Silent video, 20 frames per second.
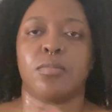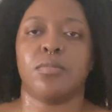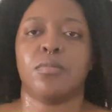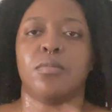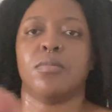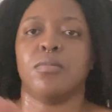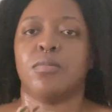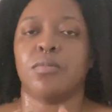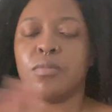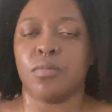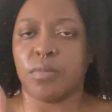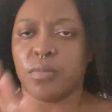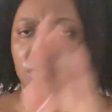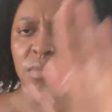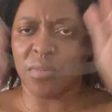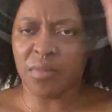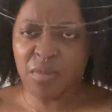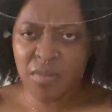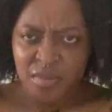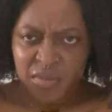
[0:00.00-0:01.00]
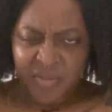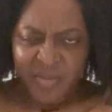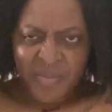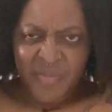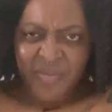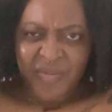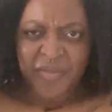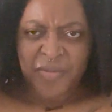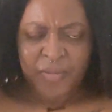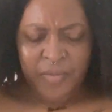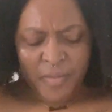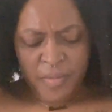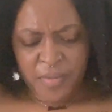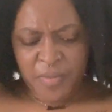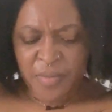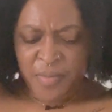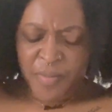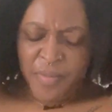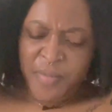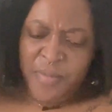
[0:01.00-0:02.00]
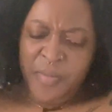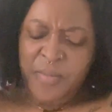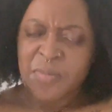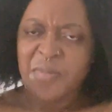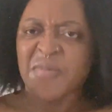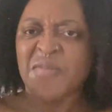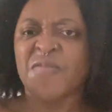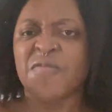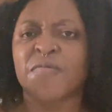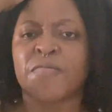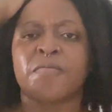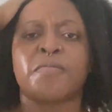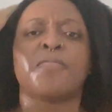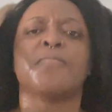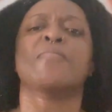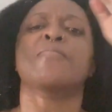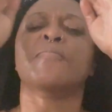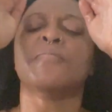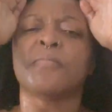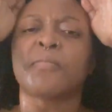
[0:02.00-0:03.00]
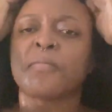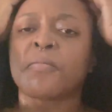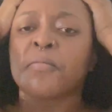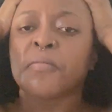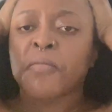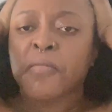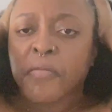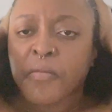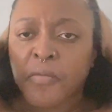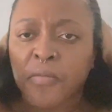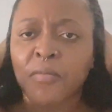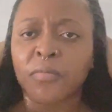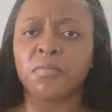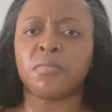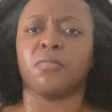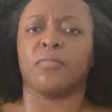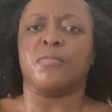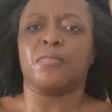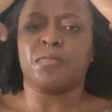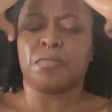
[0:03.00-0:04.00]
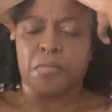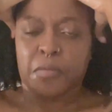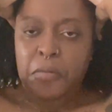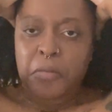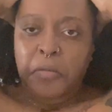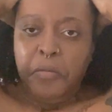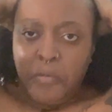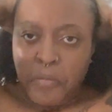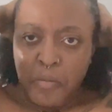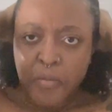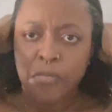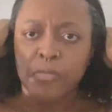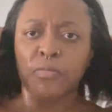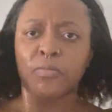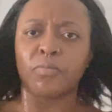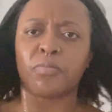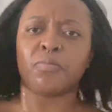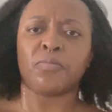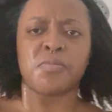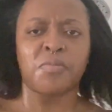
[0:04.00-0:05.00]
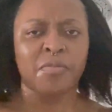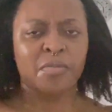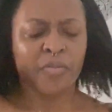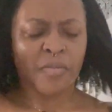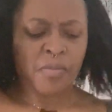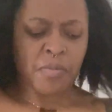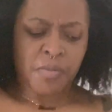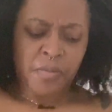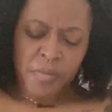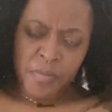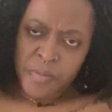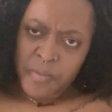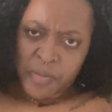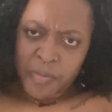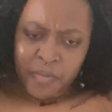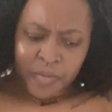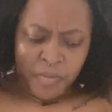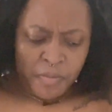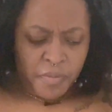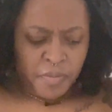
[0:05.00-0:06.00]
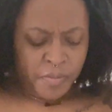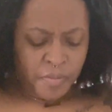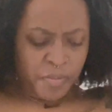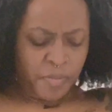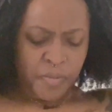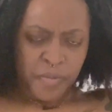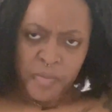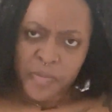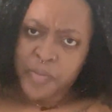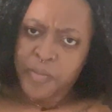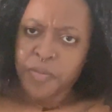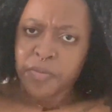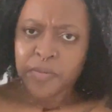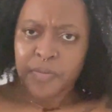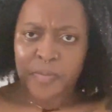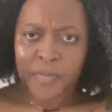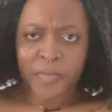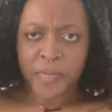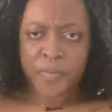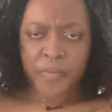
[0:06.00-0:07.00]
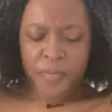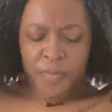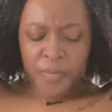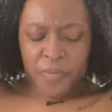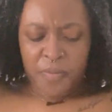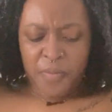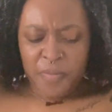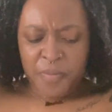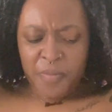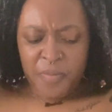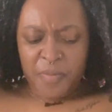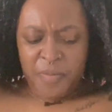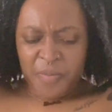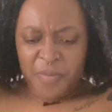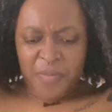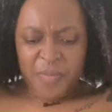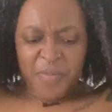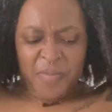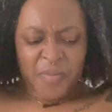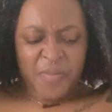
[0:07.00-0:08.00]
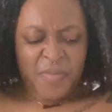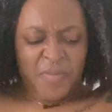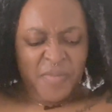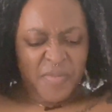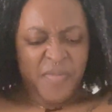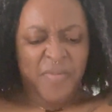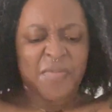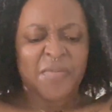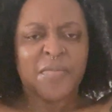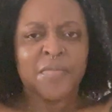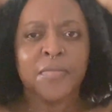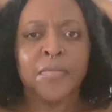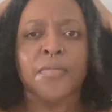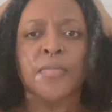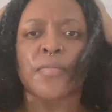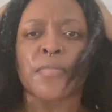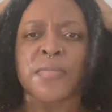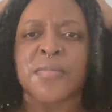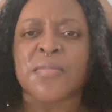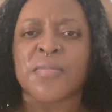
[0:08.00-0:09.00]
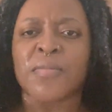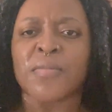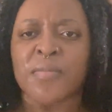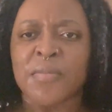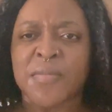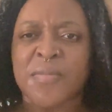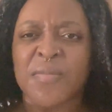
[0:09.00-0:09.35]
That was me showing you it in my hand. Um, this wasn't the best lathering shampoo. And actually,